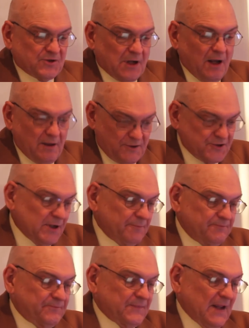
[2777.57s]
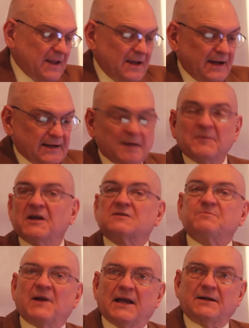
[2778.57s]
scholarship. And let me
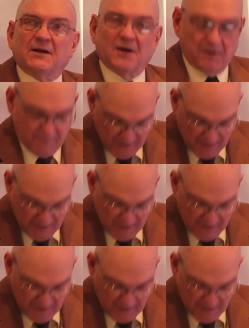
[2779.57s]
explain here.